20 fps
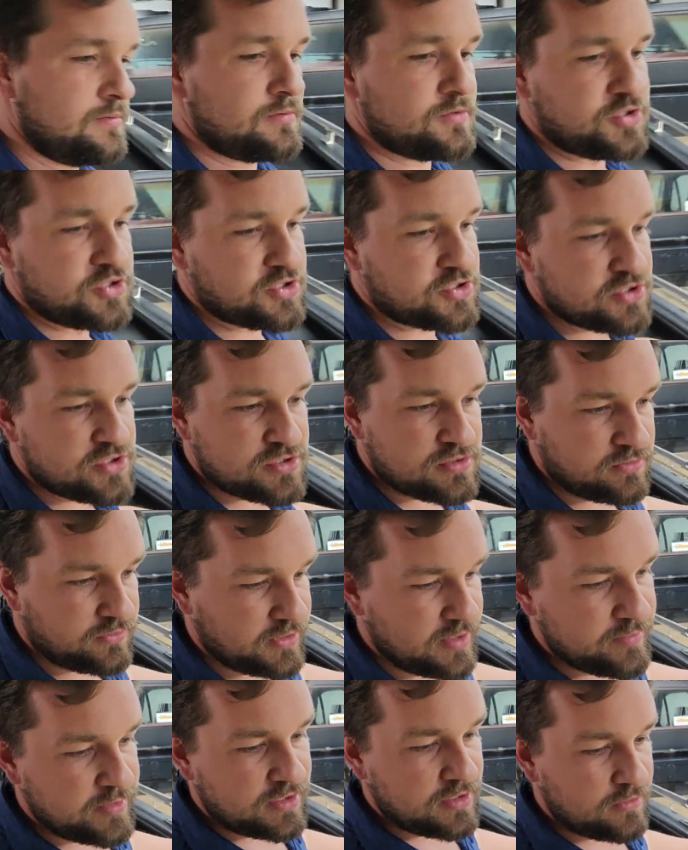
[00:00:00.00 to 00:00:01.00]
just
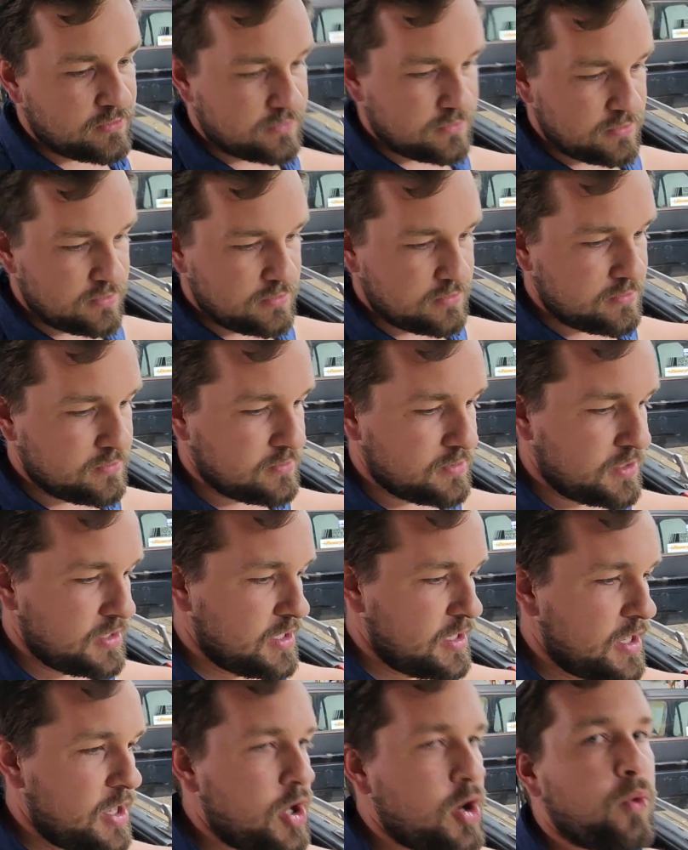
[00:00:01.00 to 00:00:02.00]
let me know
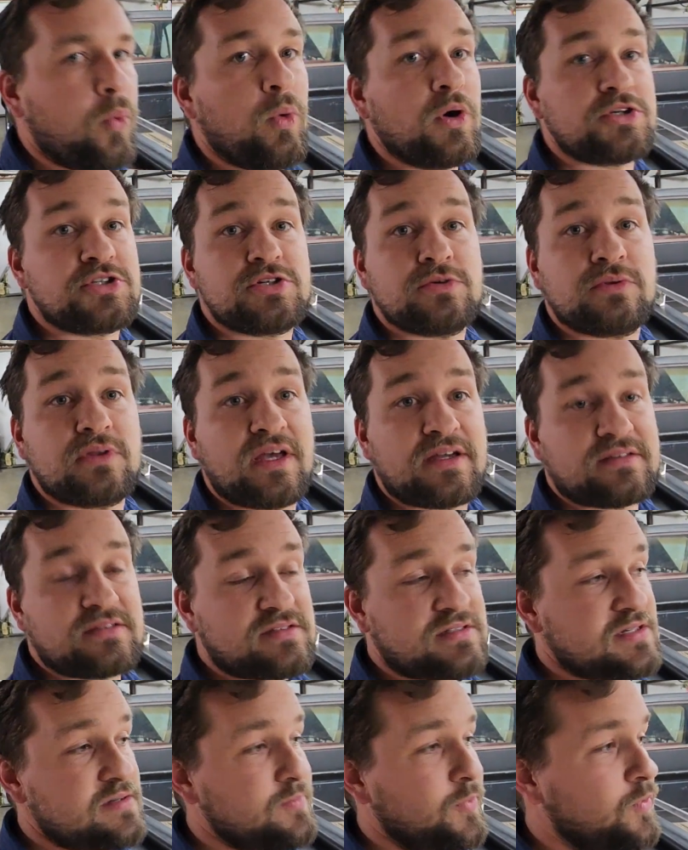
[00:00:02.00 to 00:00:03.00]
what you would like to
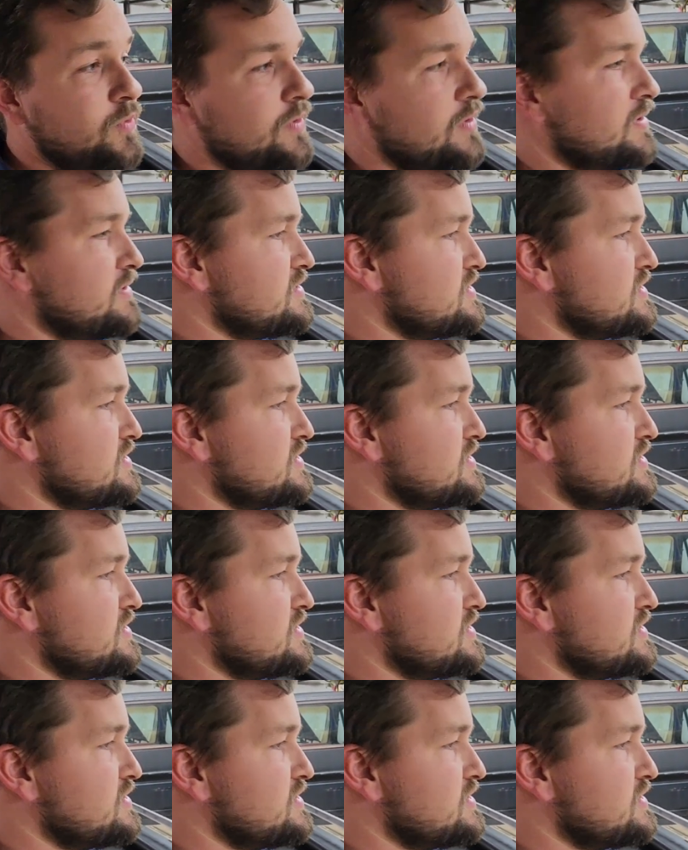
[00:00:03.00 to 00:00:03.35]
see more.